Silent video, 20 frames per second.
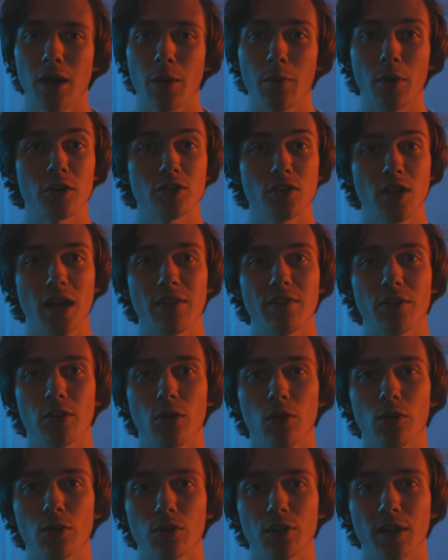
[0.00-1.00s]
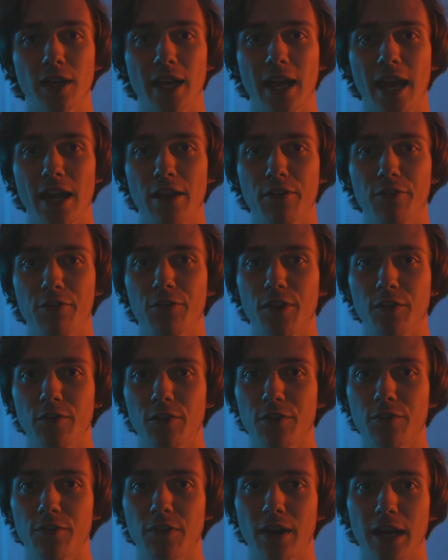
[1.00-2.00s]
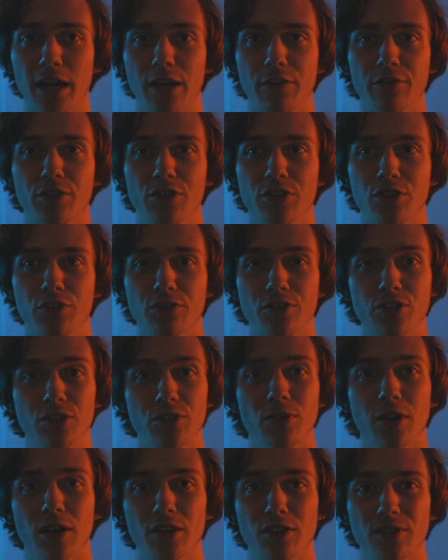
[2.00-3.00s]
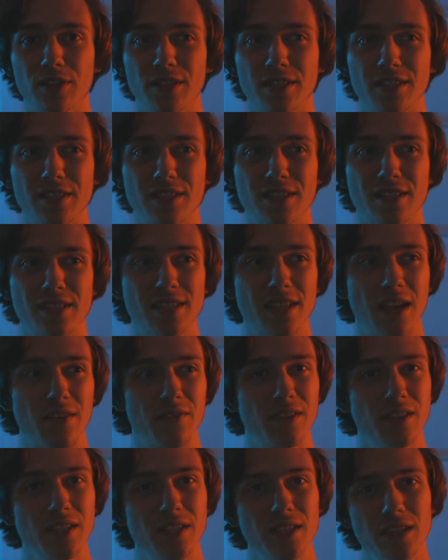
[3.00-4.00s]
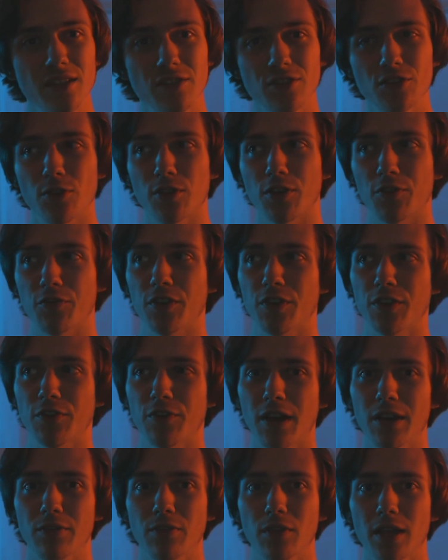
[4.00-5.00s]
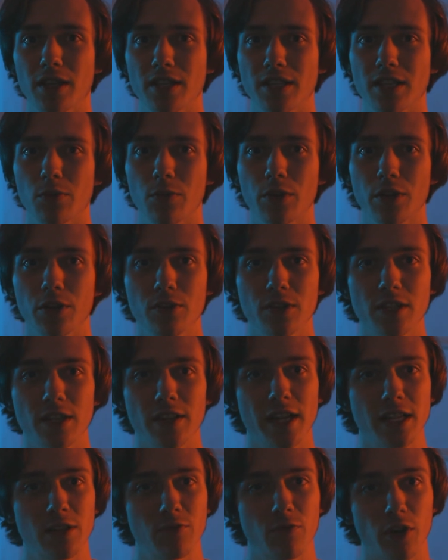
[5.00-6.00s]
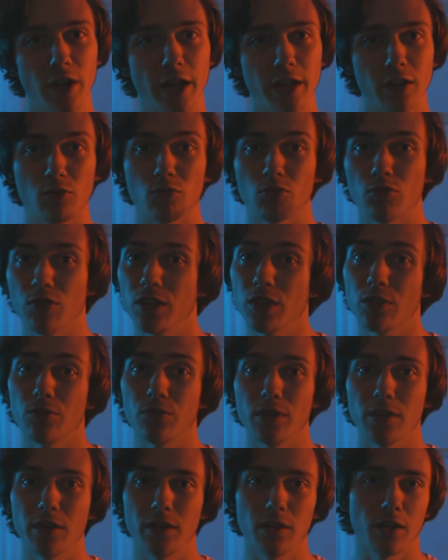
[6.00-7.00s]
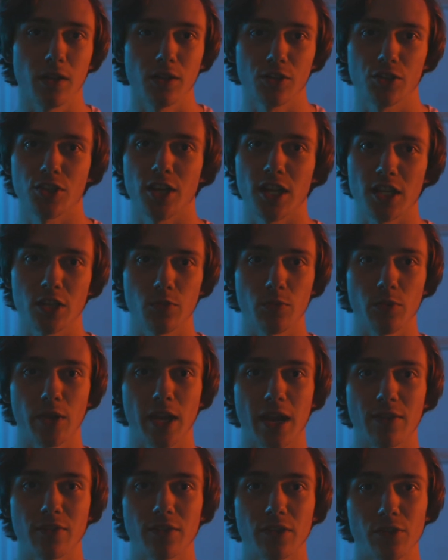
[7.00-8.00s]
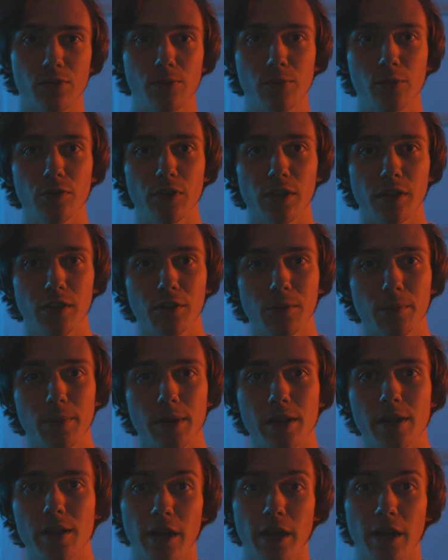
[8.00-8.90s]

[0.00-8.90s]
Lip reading: And we also have an older Canon 55 to 270 or 255 lens that we use. And that's for like the really, really long shots that we have in the movie a little bit.